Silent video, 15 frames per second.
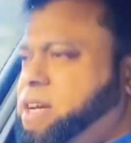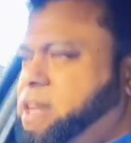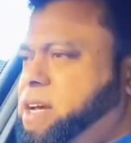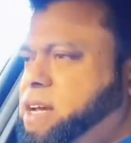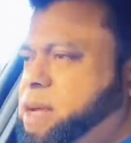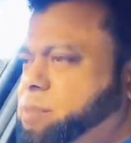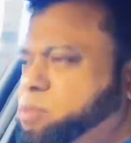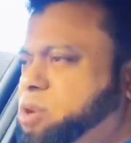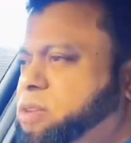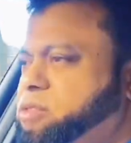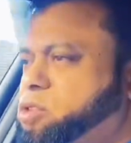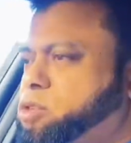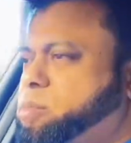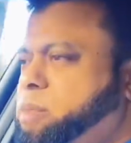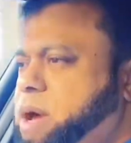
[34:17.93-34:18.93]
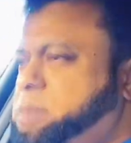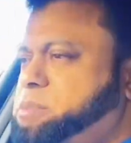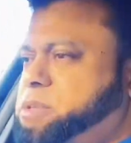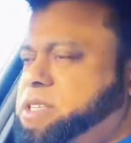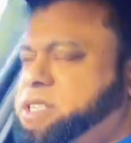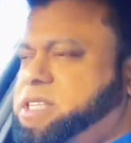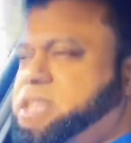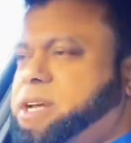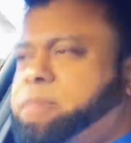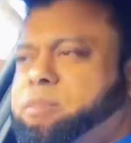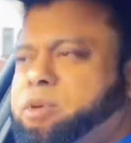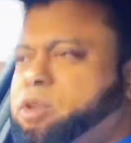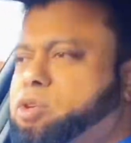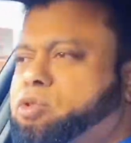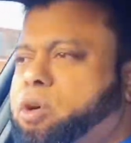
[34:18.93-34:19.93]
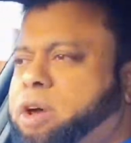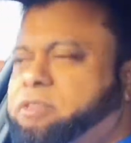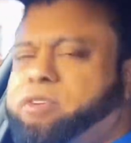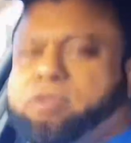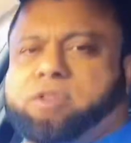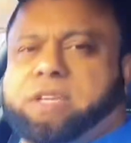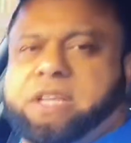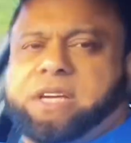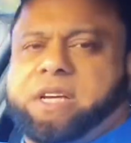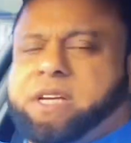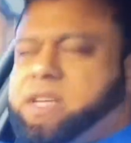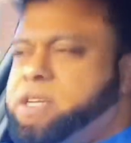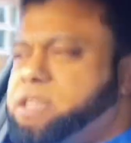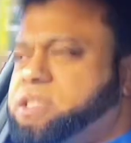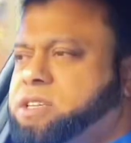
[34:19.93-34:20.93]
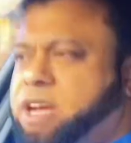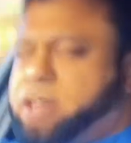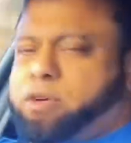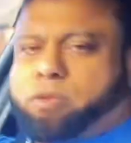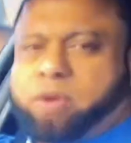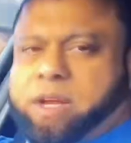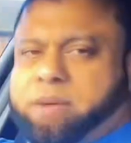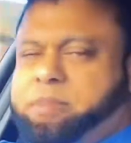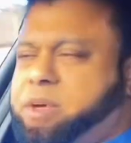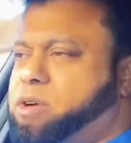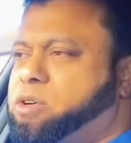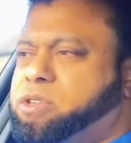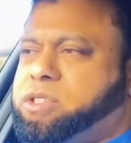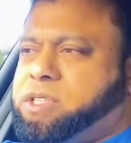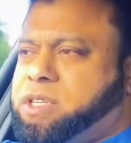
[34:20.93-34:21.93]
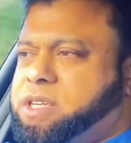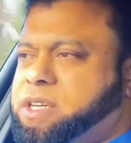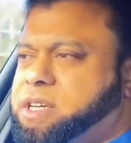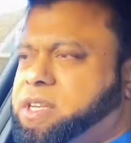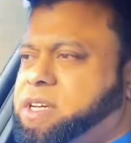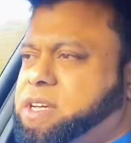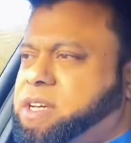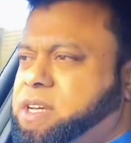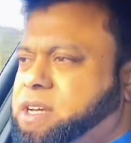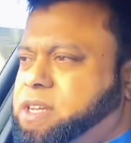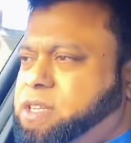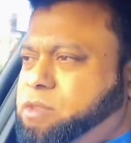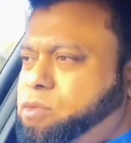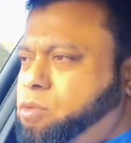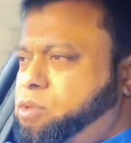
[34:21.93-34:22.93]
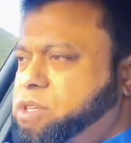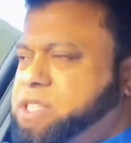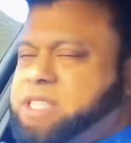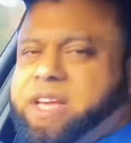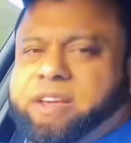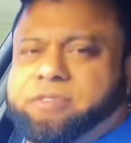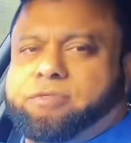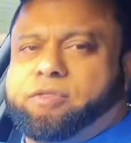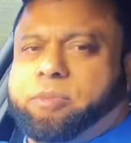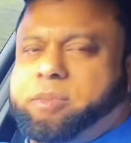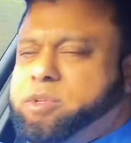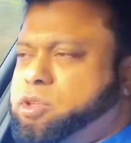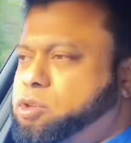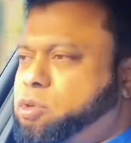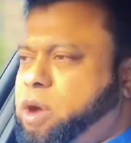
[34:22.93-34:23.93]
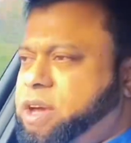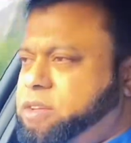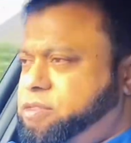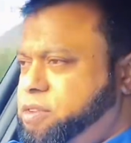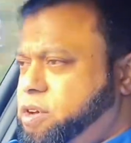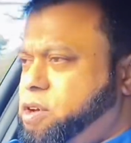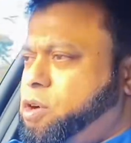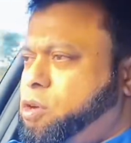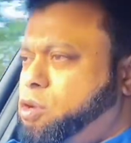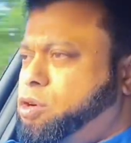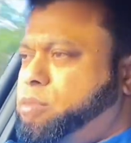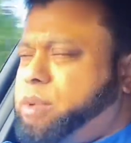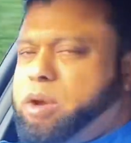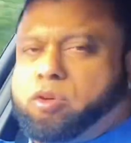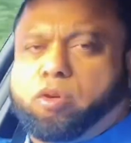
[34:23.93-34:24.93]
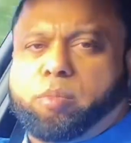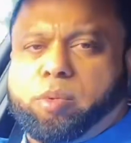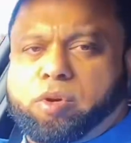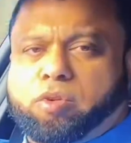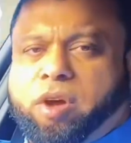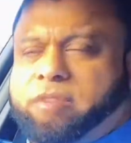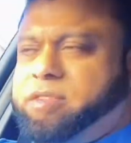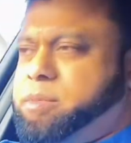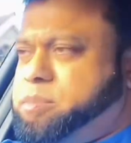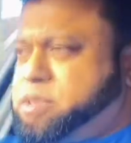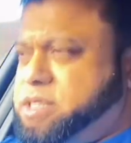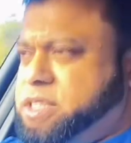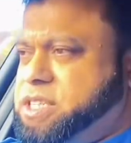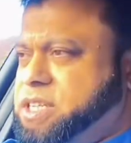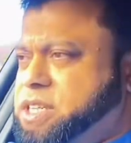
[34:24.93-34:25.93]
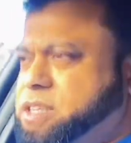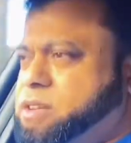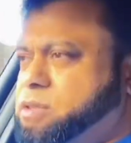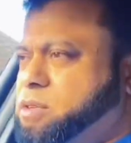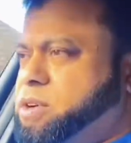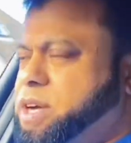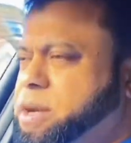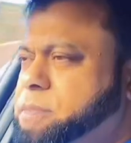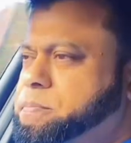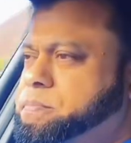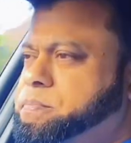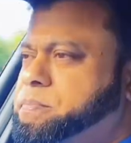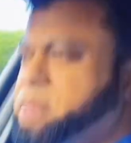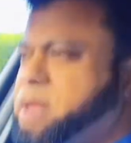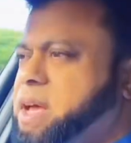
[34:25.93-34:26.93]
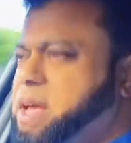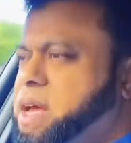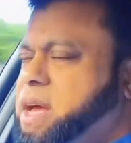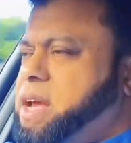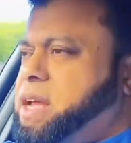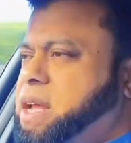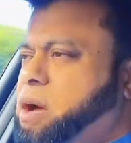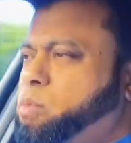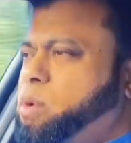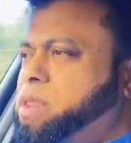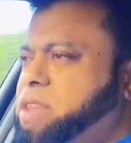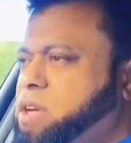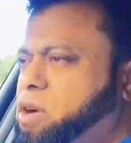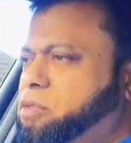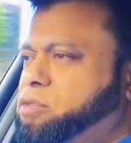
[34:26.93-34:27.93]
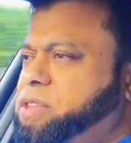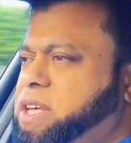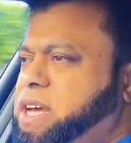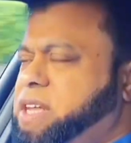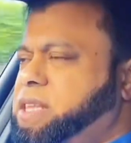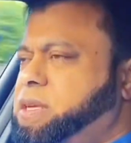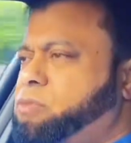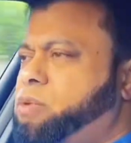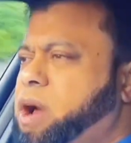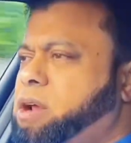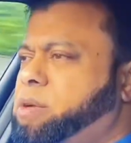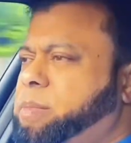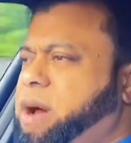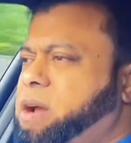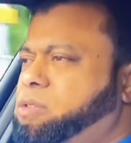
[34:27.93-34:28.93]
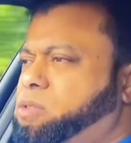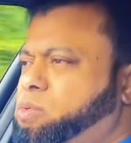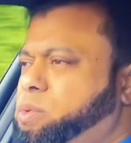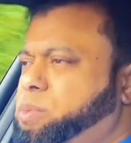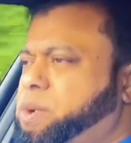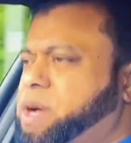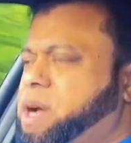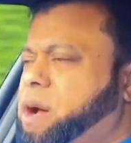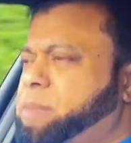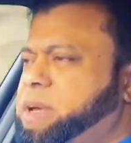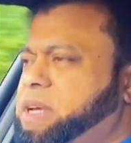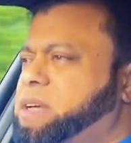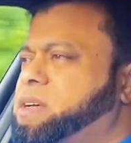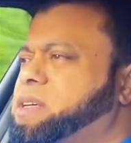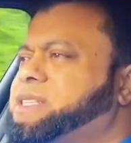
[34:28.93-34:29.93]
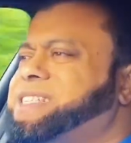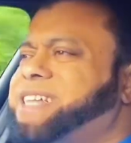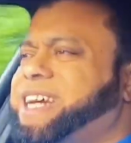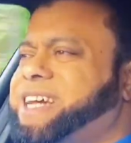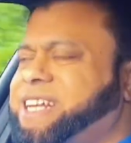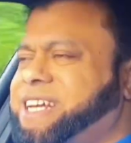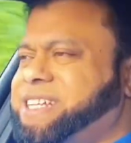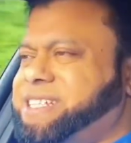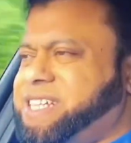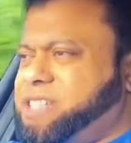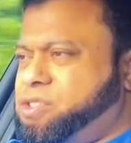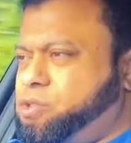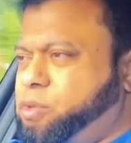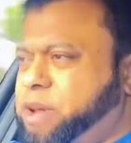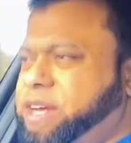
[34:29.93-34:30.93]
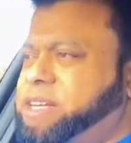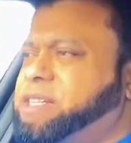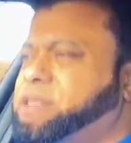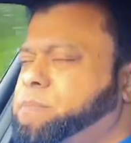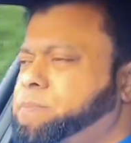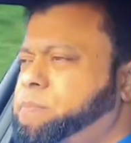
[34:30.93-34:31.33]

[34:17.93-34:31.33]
and I'm driving on my position. I'm not driving on the cycle lane because the road is safe for me to drive on my normal driving position. Okay. Now, one thing over there, the roundabout, we were coming second access straight.